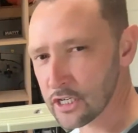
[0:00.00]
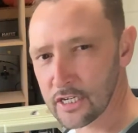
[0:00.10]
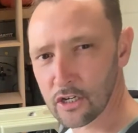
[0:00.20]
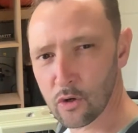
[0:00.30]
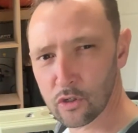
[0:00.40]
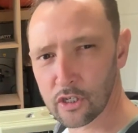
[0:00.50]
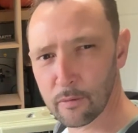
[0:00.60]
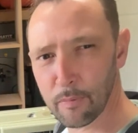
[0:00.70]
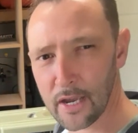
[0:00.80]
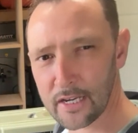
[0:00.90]
need to go to the
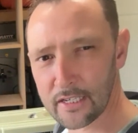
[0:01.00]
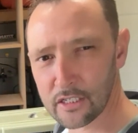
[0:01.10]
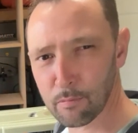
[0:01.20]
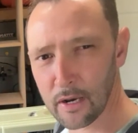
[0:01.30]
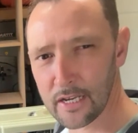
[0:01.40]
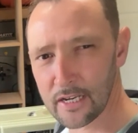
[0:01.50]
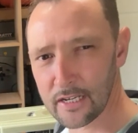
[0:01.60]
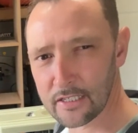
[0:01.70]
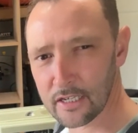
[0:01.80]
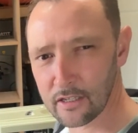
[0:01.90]
back of this plane now
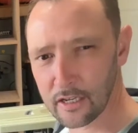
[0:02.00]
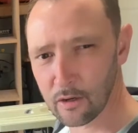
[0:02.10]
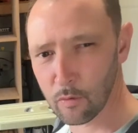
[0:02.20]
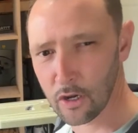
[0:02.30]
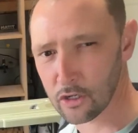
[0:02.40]
because I think we are